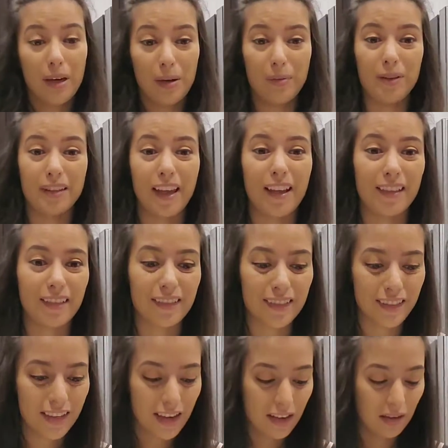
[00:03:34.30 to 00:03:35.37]
paper
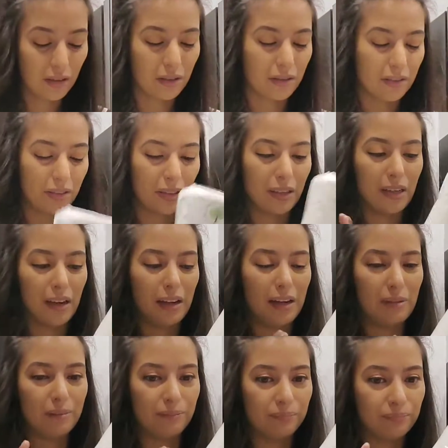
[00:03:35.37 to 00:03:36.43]
towels, or sorry,
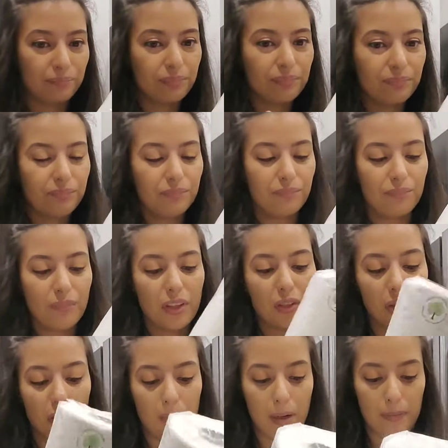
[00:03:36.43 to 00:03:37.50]
um,
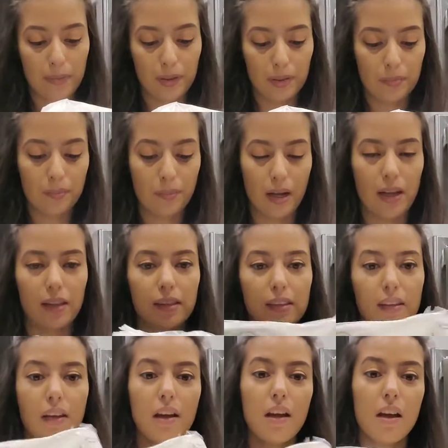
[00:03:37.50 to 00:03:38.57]
toilet paper, but
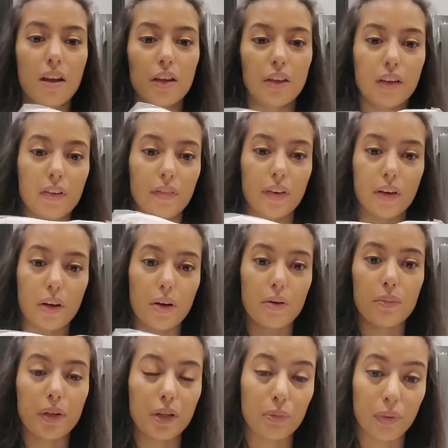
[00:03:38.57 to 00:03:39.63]
you never know
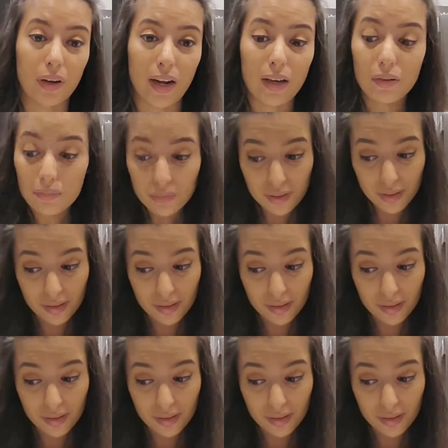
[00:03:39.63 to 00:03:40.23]
when you run out.